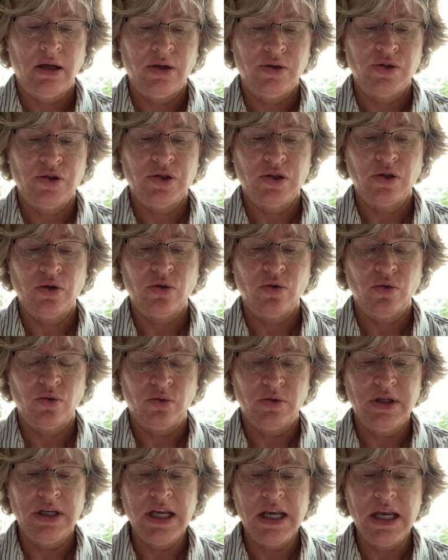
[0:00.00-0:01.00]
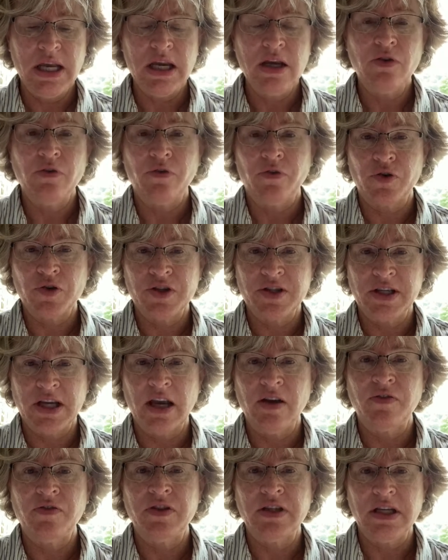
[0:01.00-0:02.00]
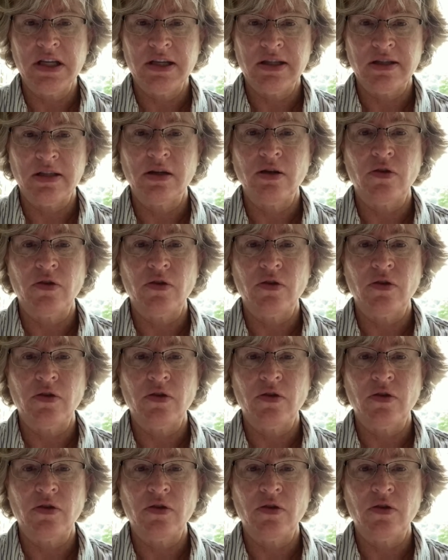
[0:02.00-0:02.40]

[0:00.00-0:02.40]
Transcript: So need for safe, decent,